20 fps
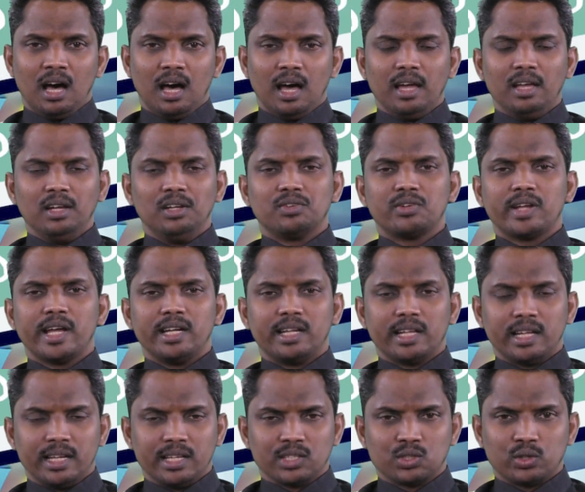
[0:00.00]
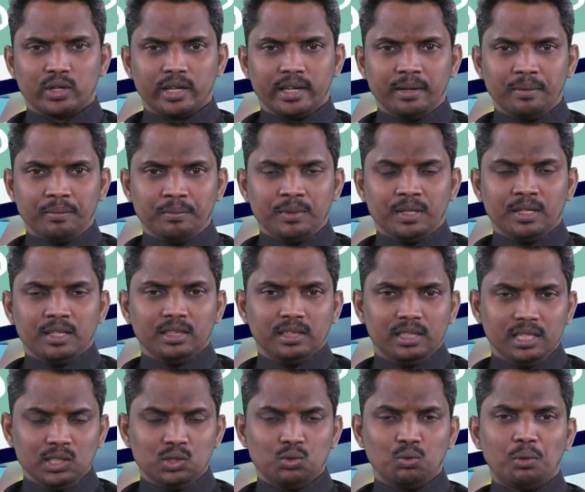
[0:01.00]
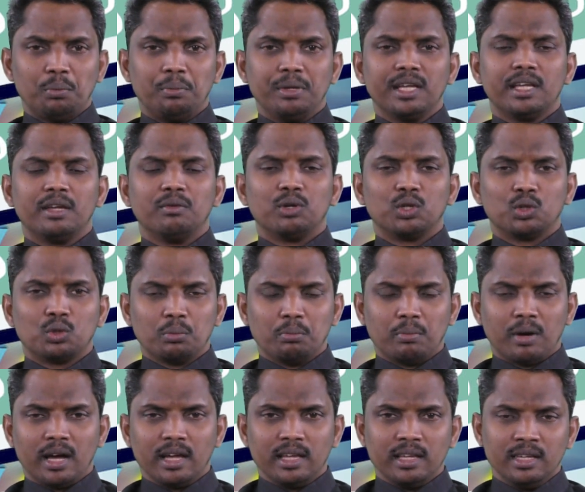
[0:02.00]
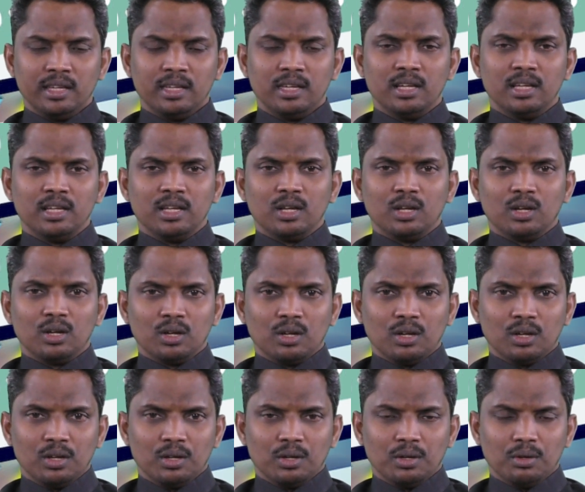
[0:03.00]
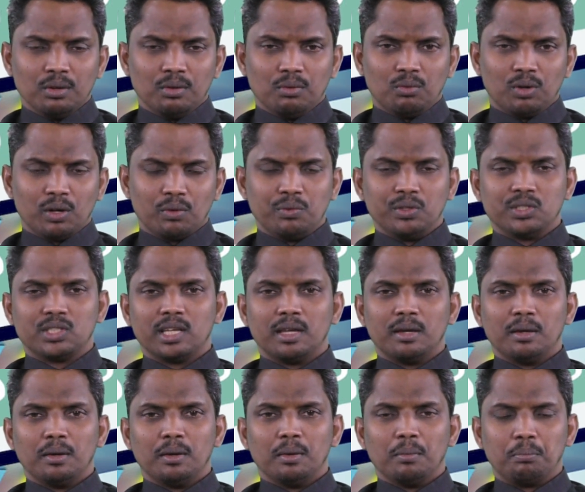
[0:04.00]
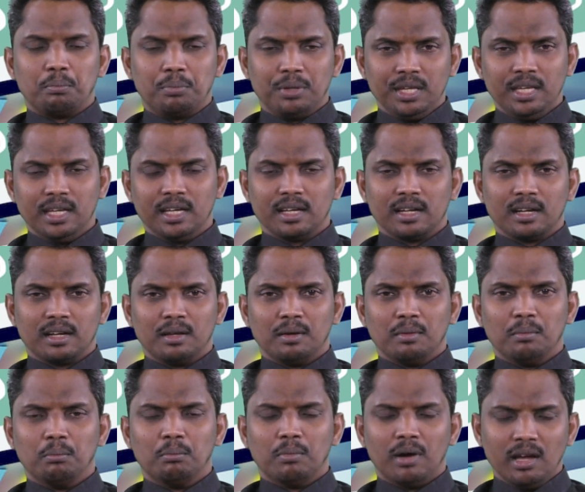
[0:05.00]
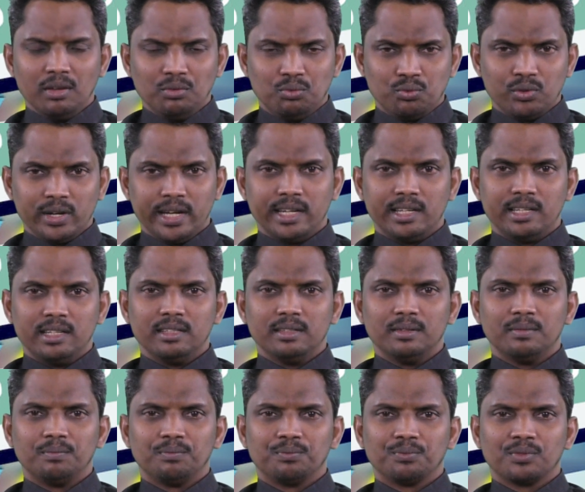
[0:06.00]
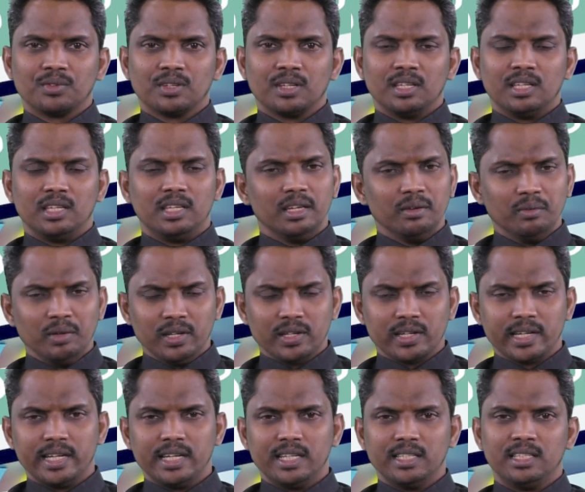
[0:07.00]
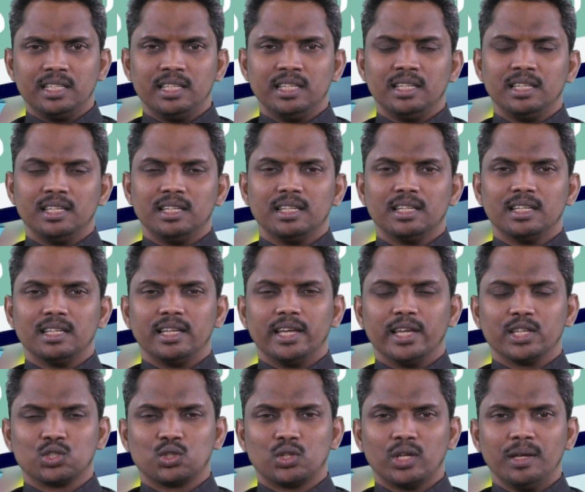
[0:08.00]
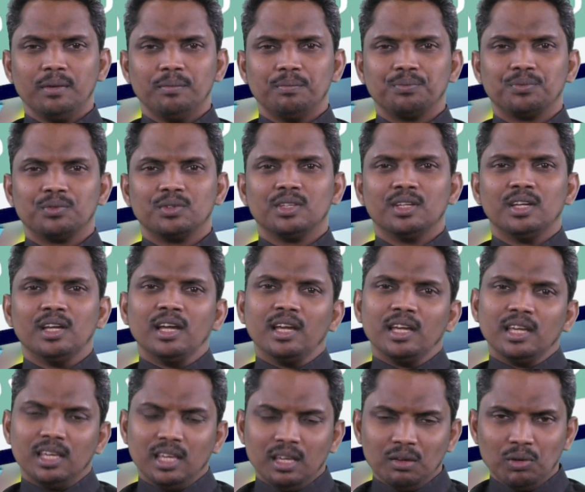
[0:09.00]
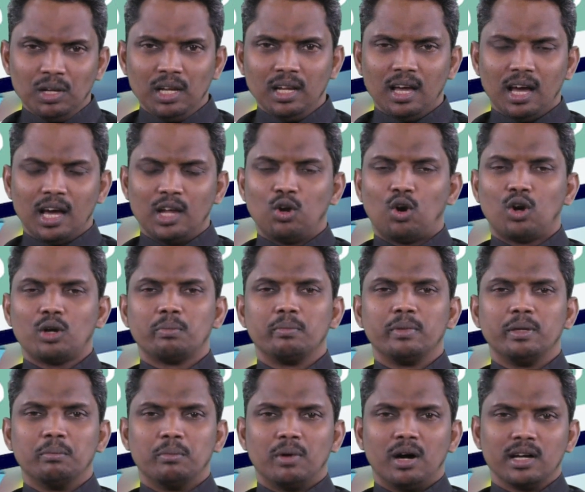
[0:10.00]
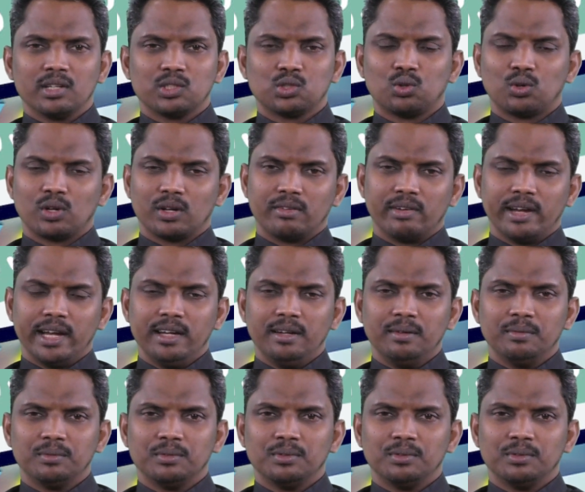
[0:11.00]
I'll write an essay. This will be given to my, what we say, peer, my friend. He will read the essay. He will allot me marks or grade.